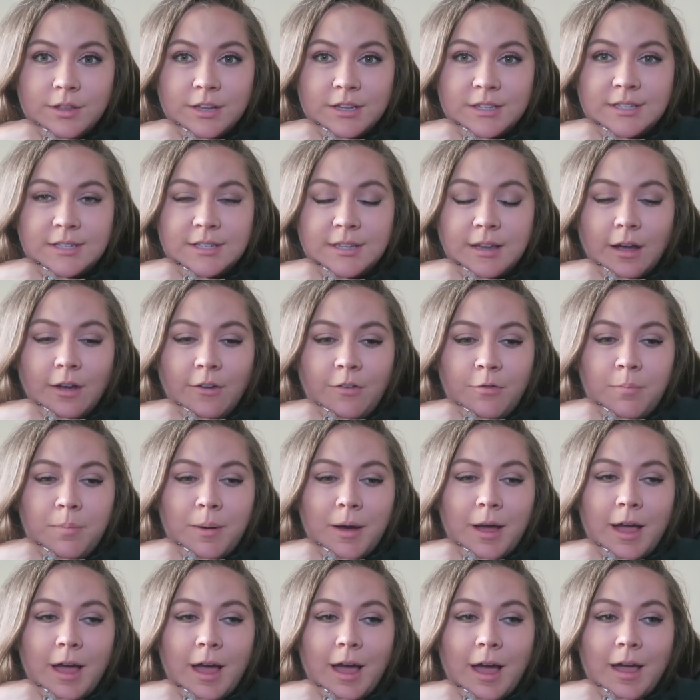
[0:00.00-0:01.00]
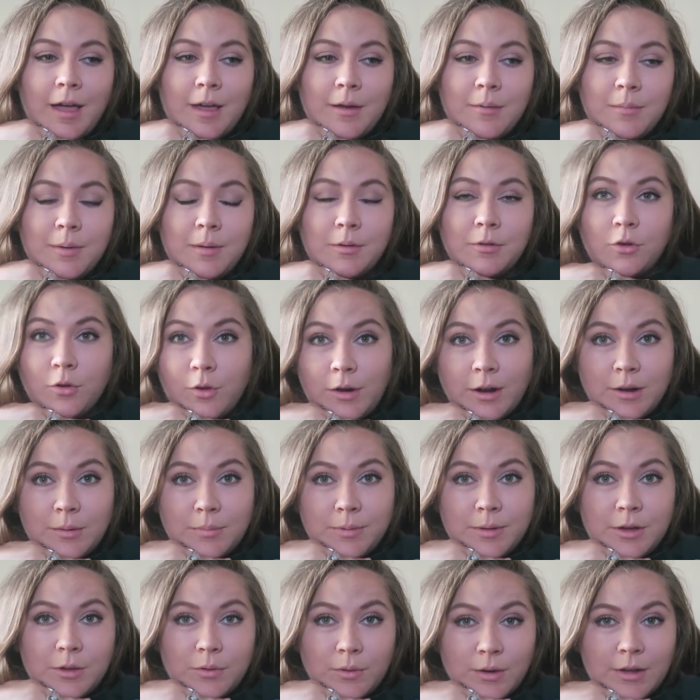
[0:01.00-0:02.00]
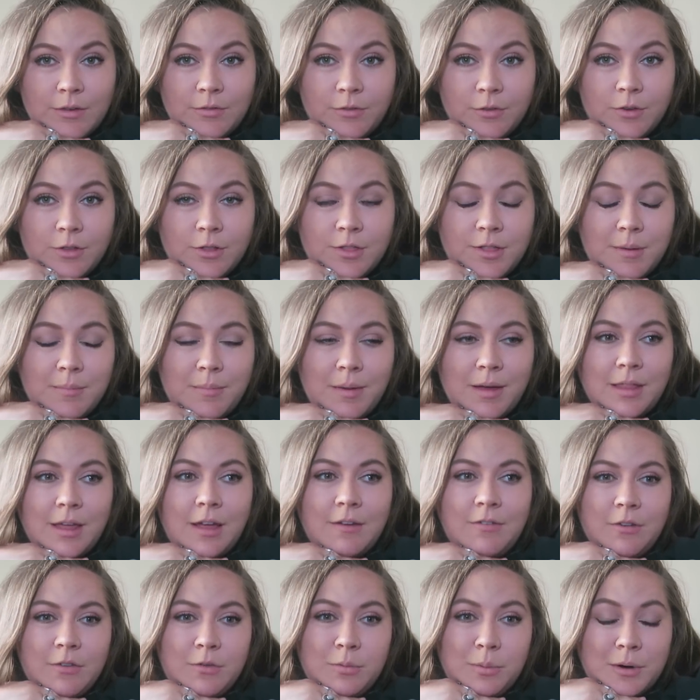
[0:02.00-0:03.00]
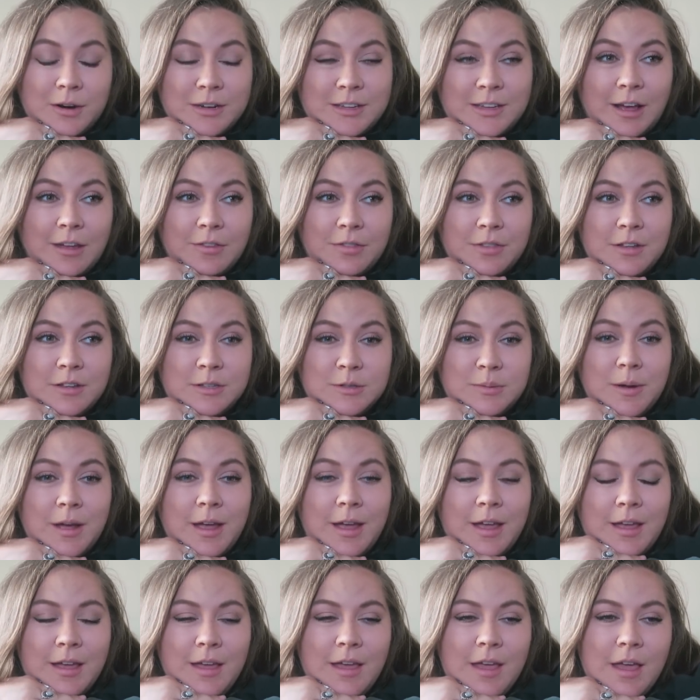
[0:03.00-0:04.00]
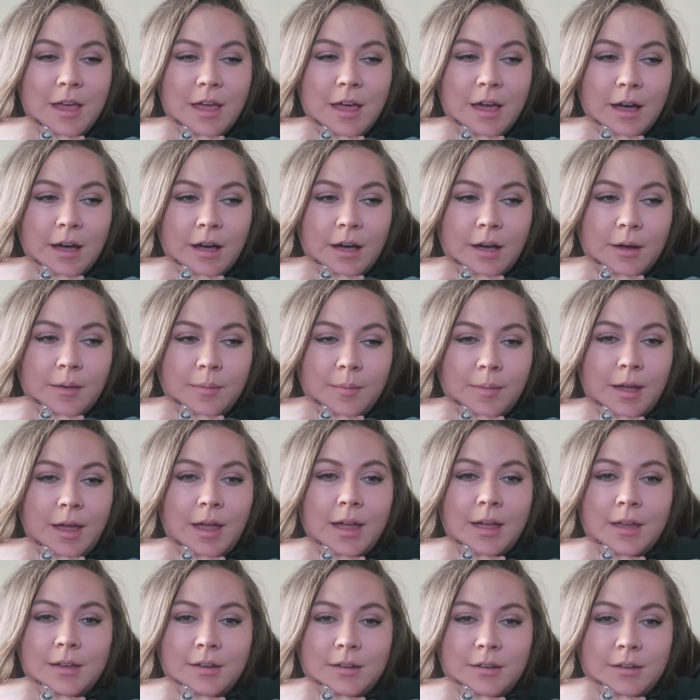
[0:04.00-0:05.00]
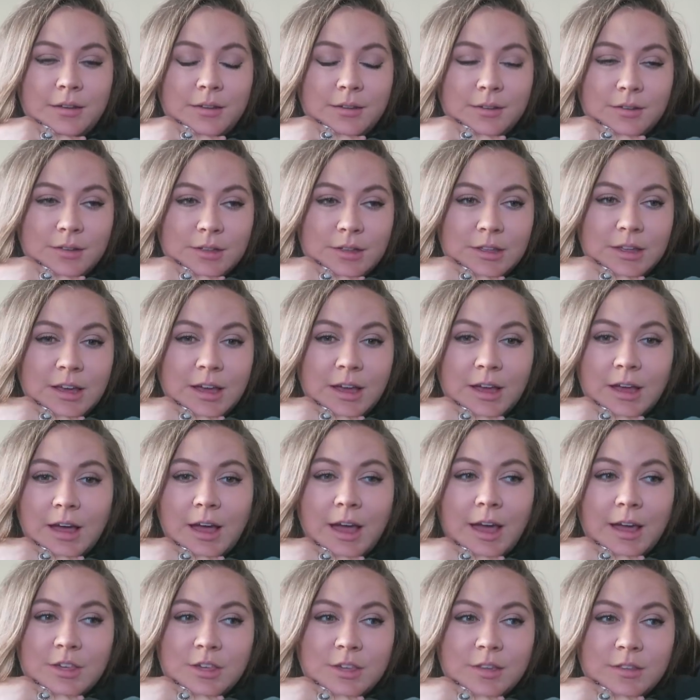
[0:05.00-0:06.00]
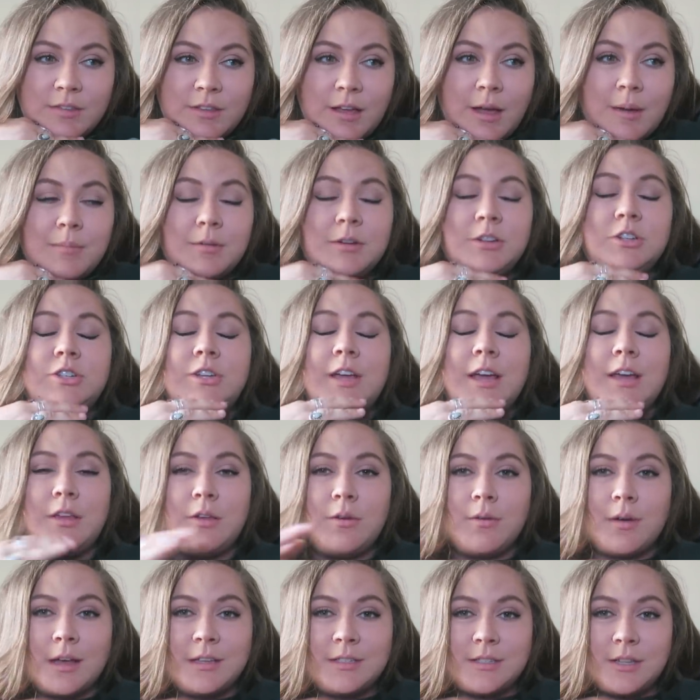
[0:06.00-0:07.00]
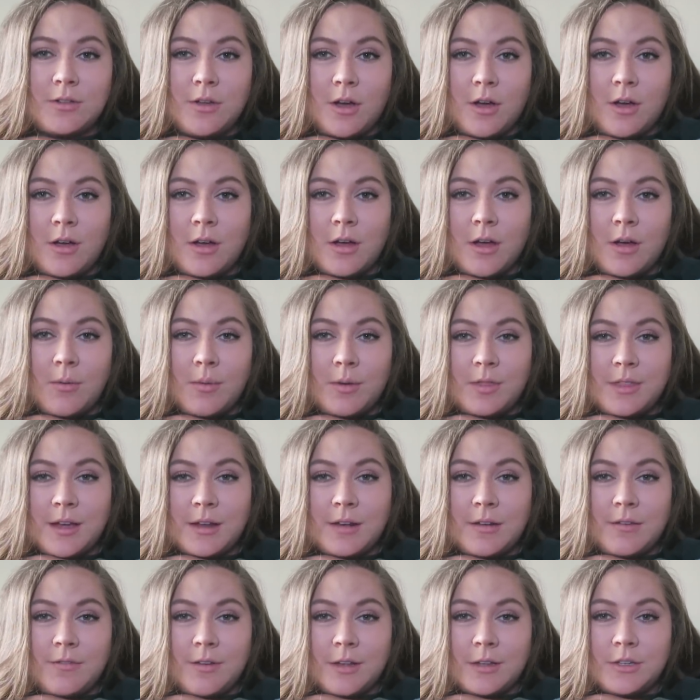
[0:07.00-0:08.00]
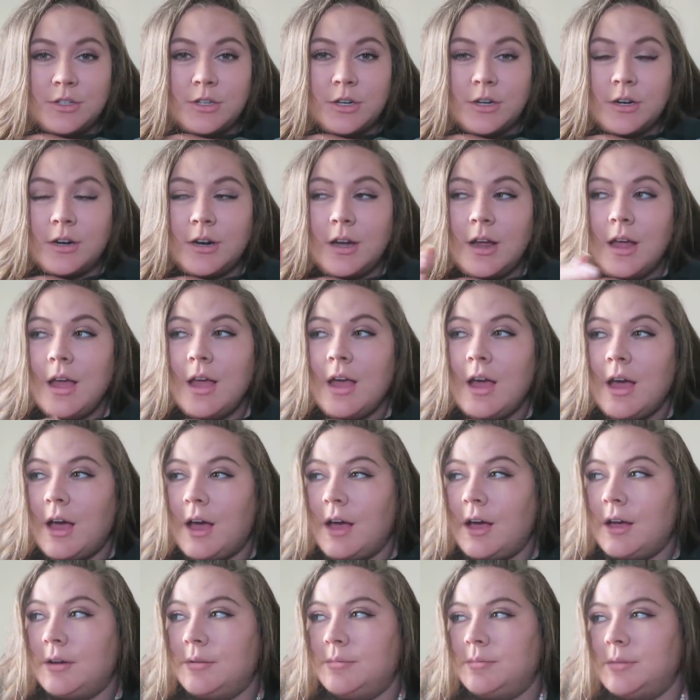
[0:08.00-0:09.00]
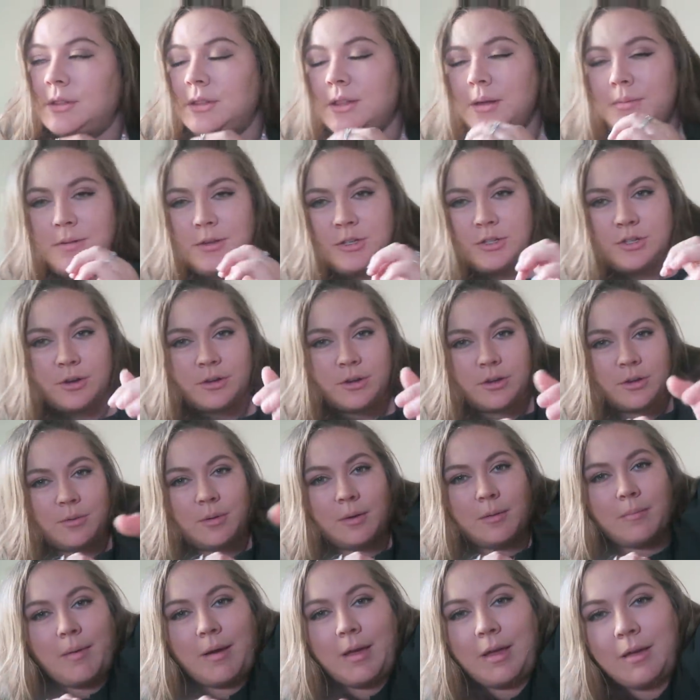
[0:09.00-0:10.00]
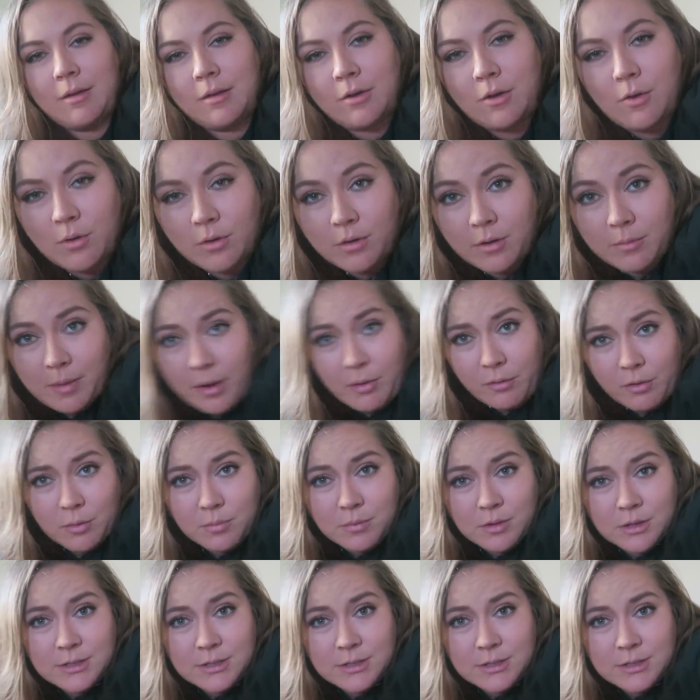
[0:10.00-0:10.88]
of this stuff, but I am incredibly grateful that my life has worked out this way. Um, and yeah, I just, I'm gonna take you guys along with that adventure. Um, let me show you what my corner of my room